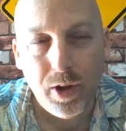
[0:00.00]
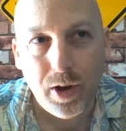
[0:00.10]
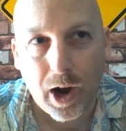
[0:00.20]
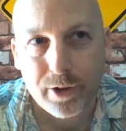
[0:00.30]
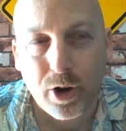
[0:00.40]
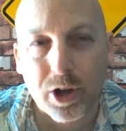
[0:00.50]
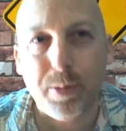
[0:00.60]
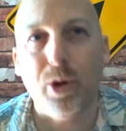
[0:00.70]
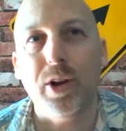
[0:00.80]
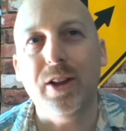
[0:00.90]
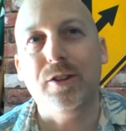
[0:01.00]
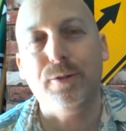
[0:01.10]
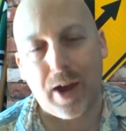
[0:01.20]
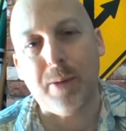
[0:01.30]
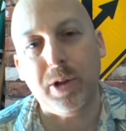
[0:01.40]
I talked about his
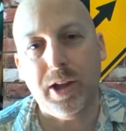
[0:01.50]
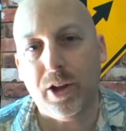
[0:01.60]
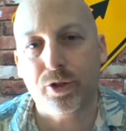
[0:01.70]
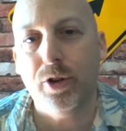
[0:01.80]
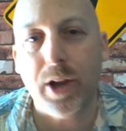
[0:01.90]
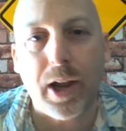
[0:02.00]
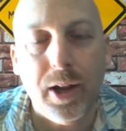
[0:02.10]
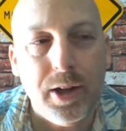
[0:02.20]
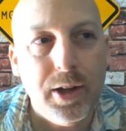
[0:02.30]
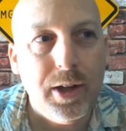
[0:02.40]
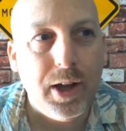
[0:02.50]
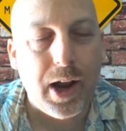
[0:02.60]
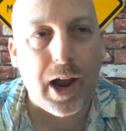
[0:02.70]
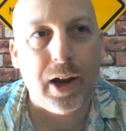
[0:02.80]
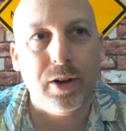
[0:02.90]
family yesterday
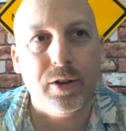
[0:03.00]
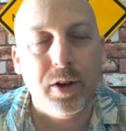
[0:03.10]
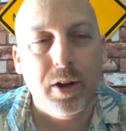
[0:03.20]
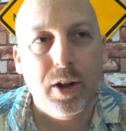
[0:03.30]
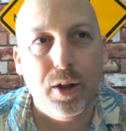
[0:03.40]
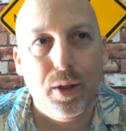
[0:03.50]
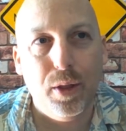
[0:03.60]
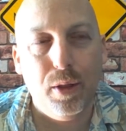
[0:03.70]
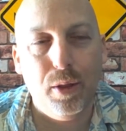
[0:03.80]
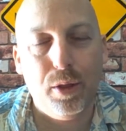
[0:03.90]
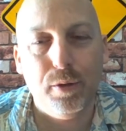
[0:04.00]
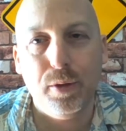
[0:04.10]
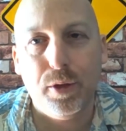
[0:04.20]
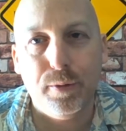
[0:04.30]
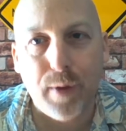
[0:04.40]
and the
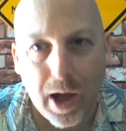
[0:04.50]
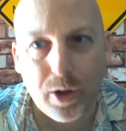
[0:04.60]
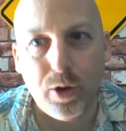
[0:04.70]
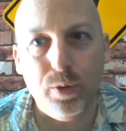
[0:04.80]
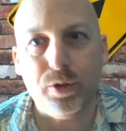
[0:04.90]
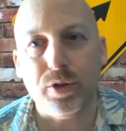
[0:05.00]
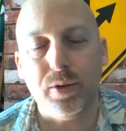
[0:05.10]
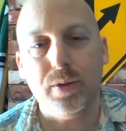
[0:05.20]
values